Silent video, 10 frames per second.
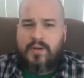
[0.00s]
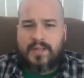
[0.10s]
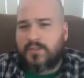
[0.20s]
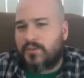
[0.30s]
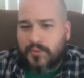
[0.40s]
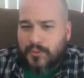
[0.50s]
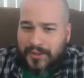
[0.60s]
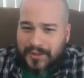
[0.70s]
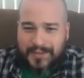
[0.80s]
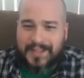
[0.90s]

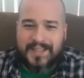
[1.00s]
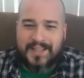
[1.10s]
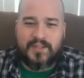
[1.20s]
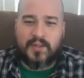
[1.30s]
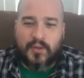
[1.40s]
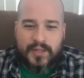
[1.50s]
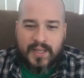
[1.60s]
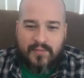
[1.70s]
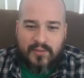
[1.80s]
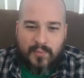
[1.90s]
extruder? Like,
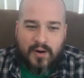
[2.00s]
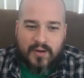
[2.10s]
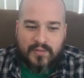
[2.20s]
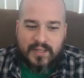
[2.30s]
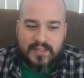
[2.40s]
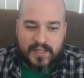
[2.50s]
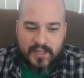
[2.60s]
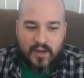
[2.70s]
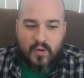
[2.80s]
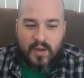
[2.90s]
learning every part of it as I
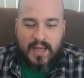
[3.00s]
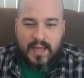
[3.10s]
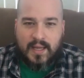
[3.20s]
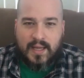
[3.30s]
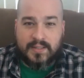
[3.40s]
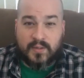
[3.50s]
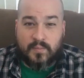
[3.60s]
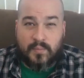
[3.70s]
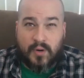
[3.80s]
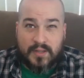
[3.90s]
go as a
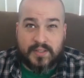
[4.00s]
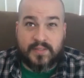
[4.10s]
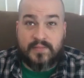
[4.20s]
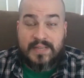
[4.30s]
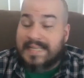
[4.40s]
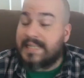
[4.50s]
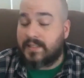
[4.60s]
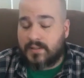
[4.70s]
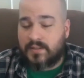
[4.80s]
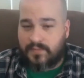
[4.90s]
process of
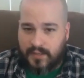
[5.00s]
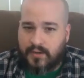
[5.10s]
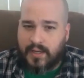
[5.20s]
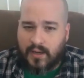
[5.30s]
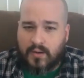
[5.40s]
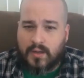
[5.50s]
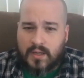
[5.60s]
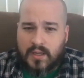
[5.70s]
needing to figure it out